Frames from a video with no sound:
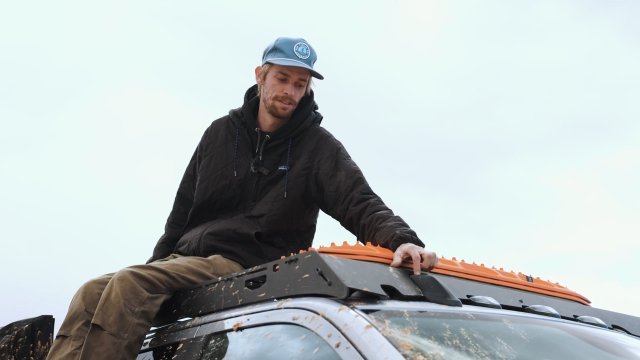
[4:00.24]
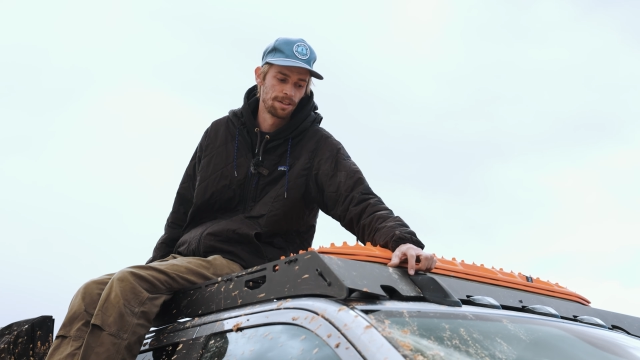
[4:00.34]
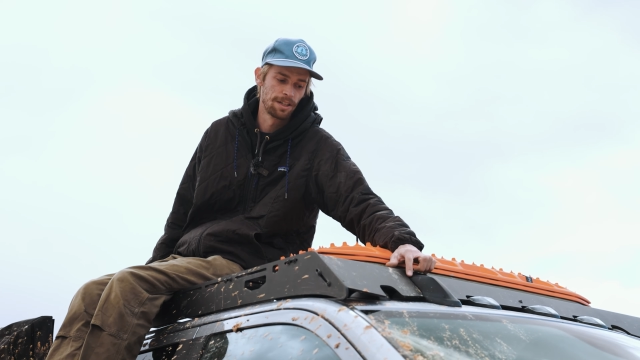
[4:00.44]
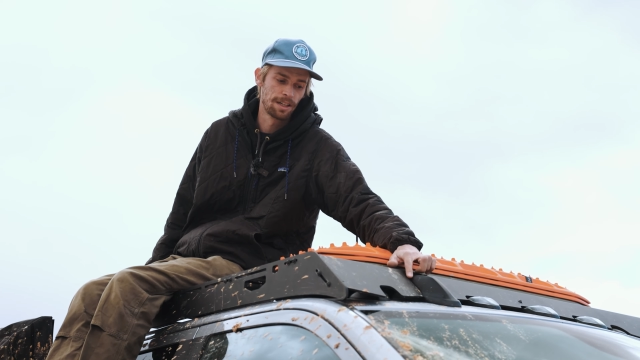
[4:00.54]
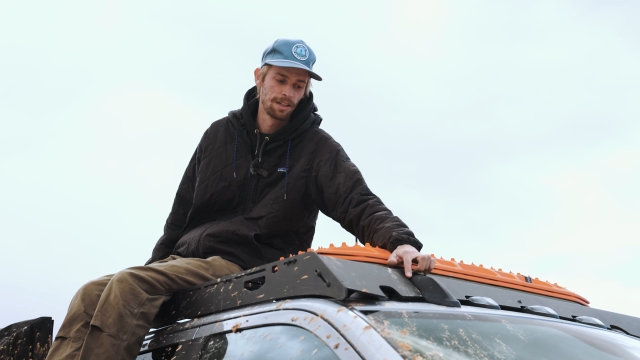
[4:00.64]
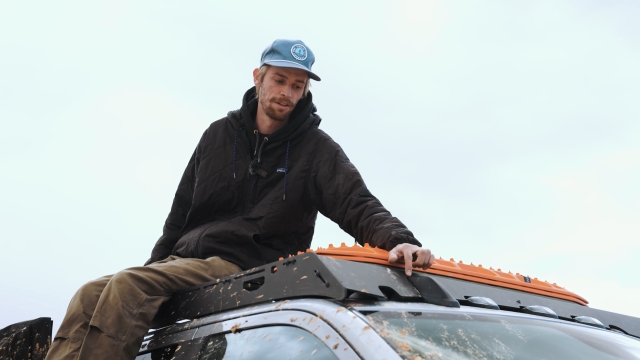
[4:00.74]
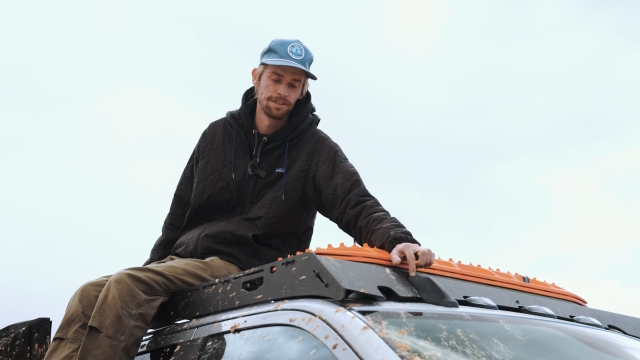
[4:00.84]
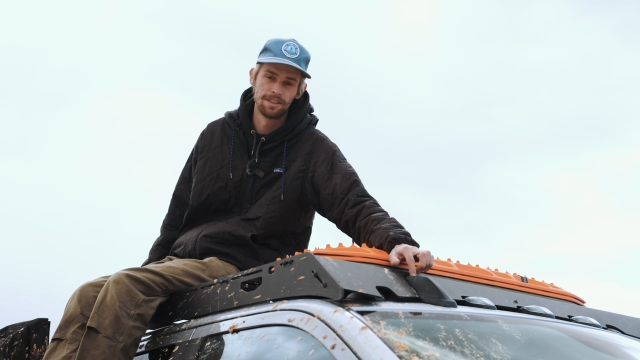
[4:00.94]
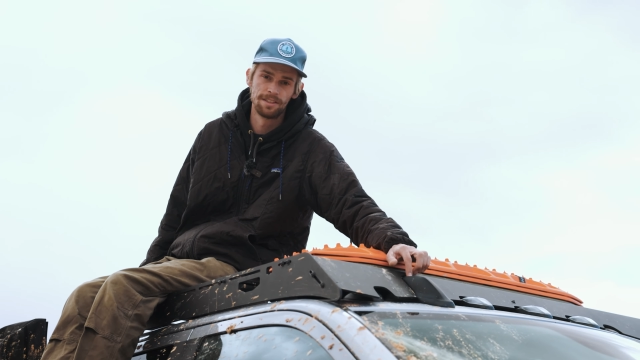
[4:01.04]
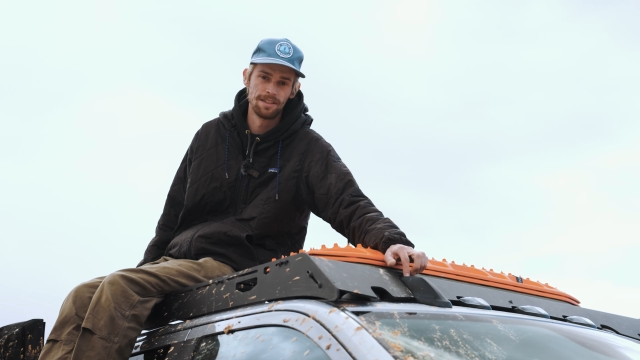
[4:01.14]
still gonna
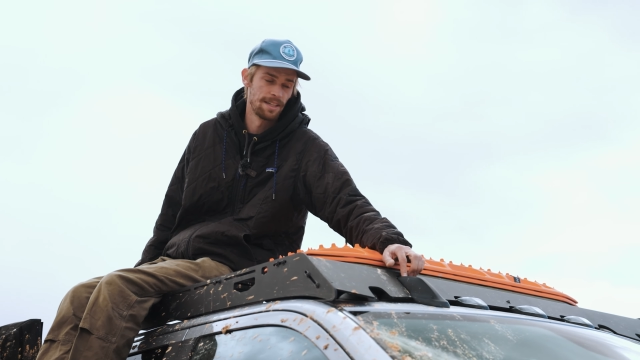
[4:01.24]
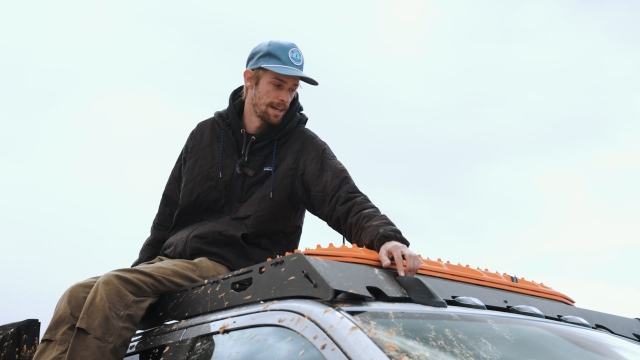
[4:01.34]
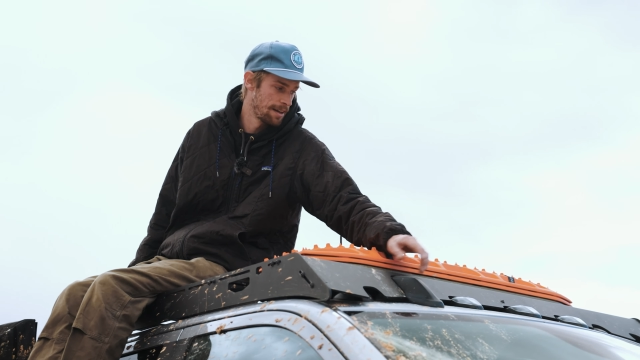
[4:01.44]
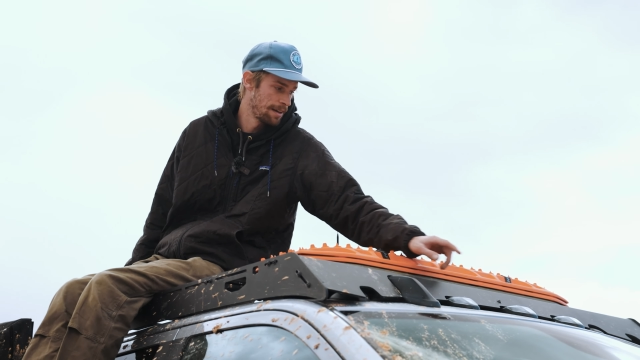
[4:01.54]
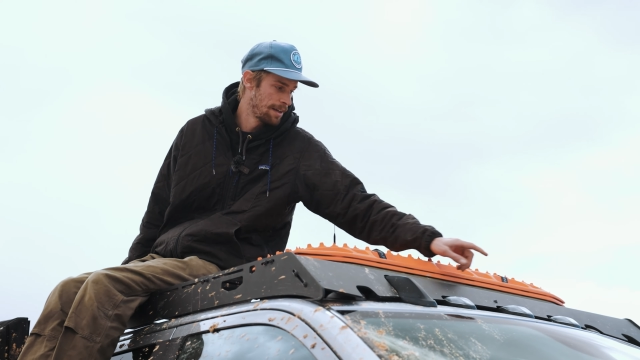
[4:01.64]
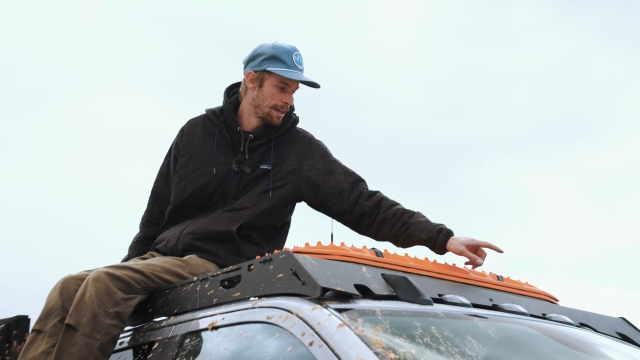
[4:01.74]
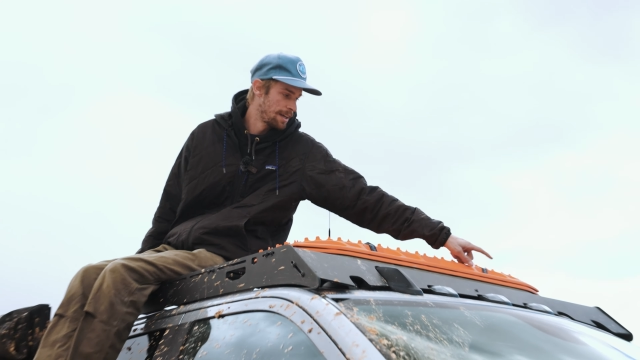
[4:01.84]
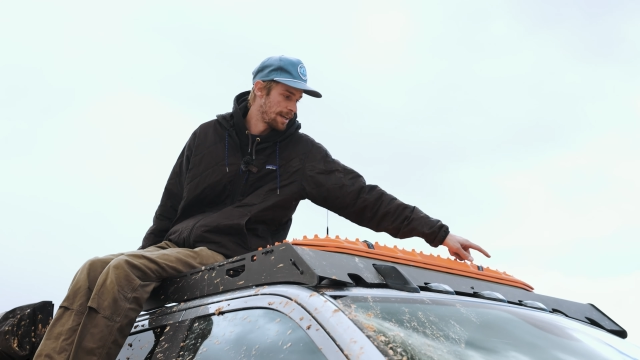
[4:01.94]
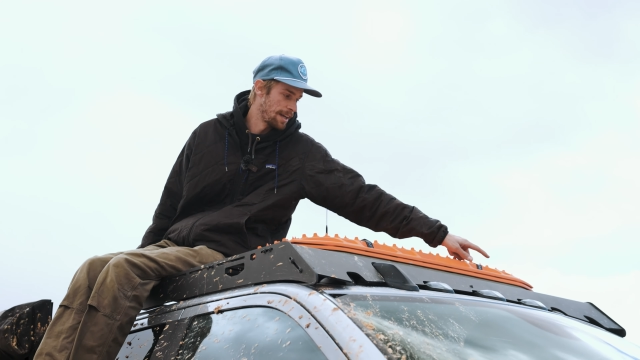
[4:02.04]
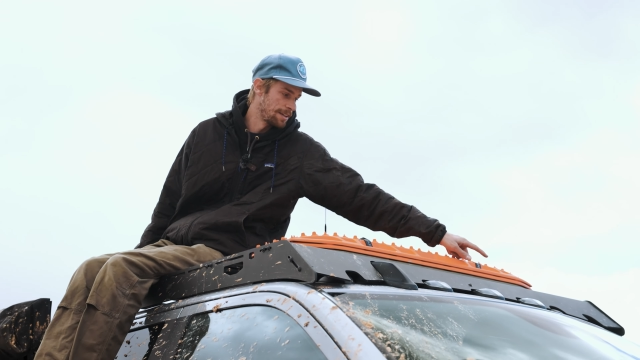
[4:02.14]
clearance this antenna
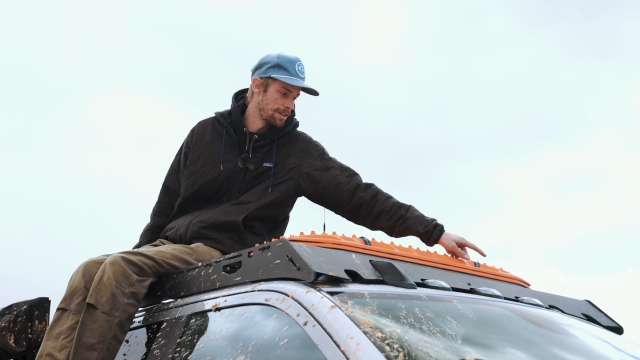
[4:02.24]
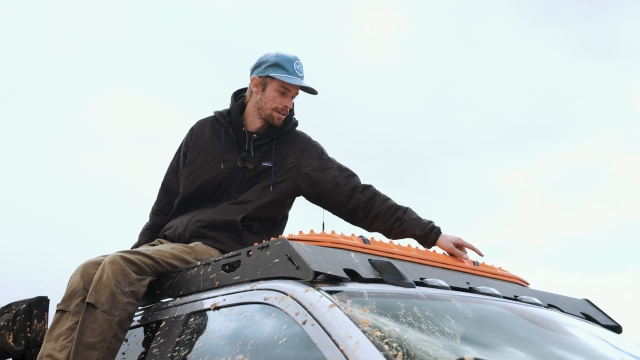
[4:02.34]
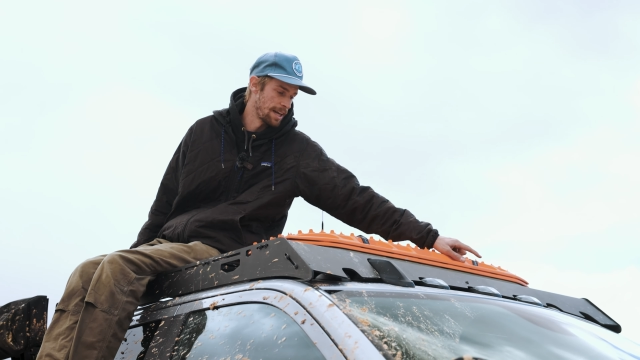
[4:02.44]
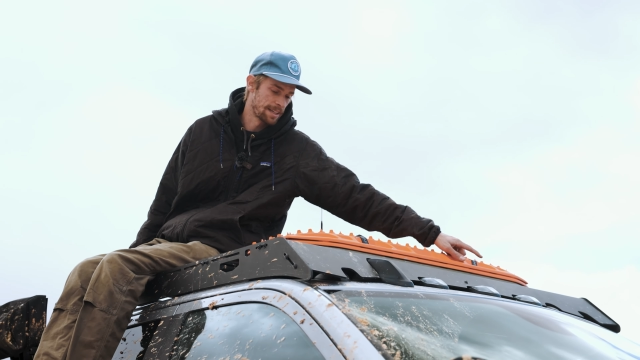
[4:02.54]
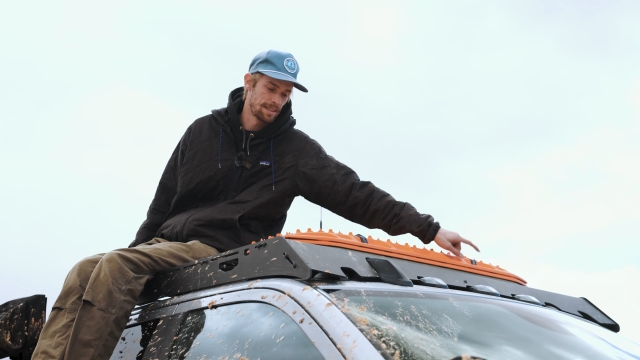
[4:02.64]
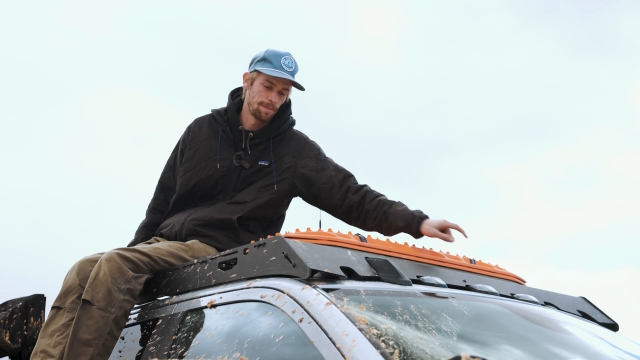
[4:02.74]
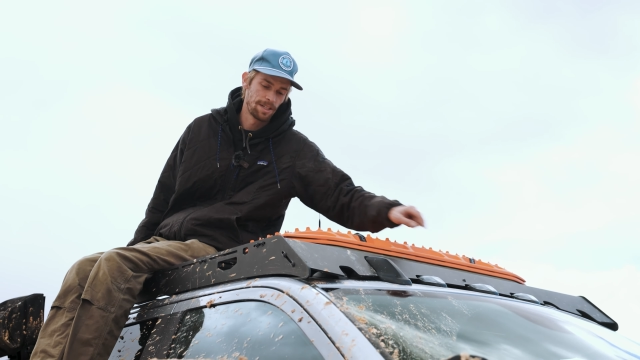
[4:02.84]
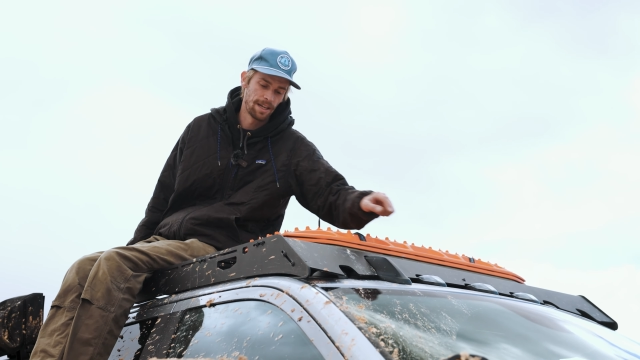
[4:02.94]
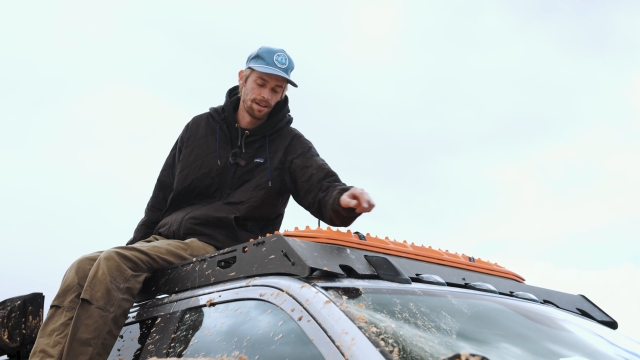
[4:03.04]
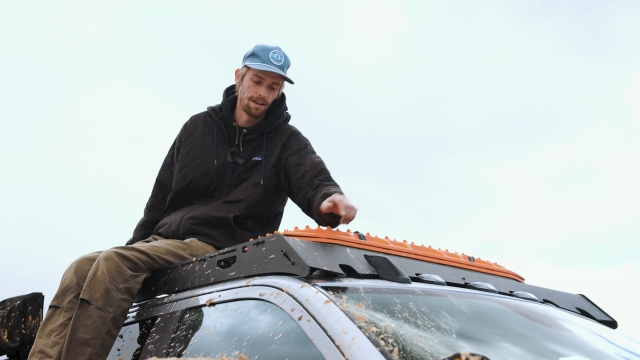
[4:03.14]
and your XM
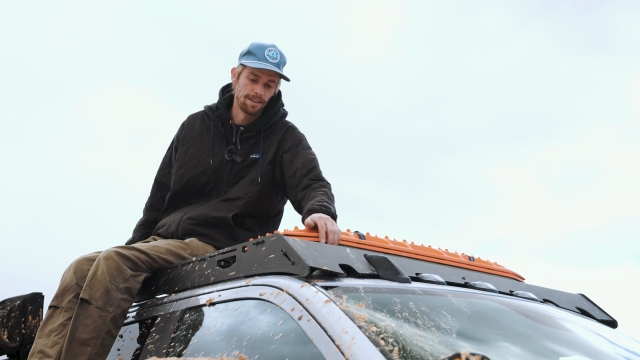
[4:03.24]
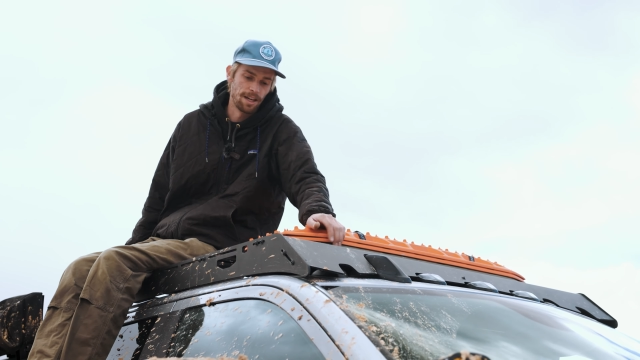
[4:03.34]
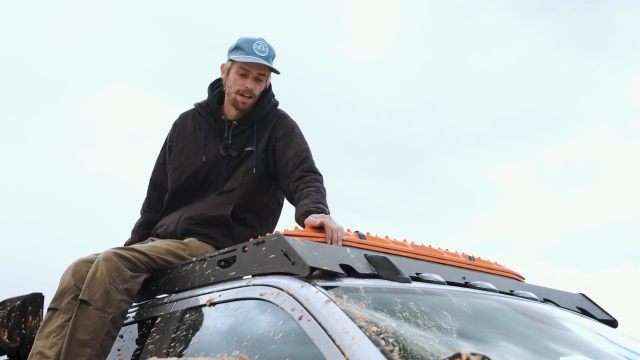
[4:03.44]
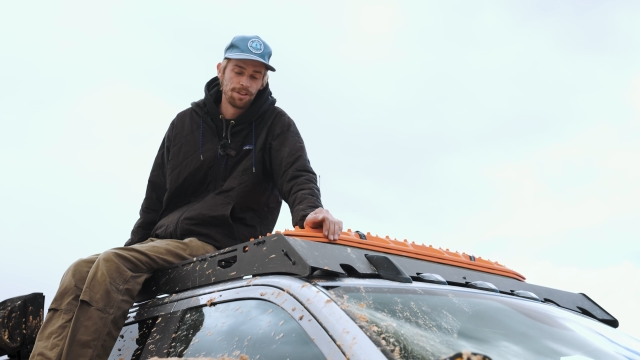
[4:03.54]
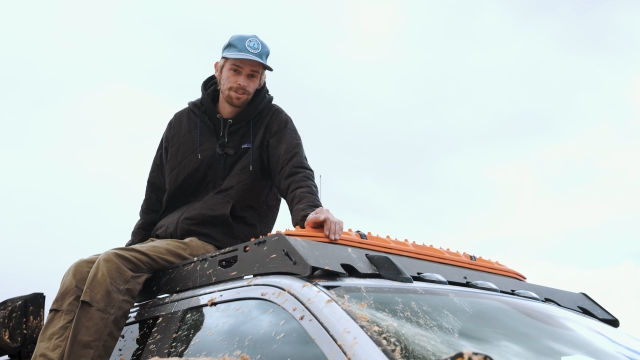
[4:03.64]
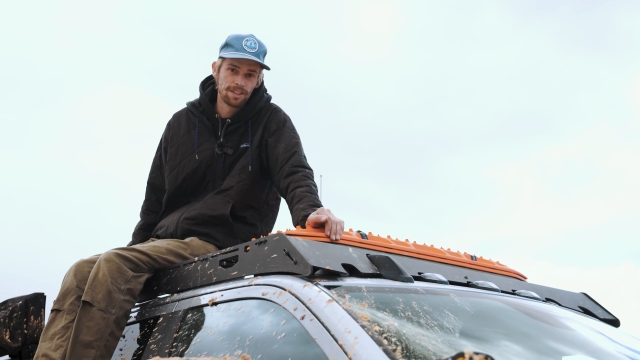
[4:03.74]
antenna on the other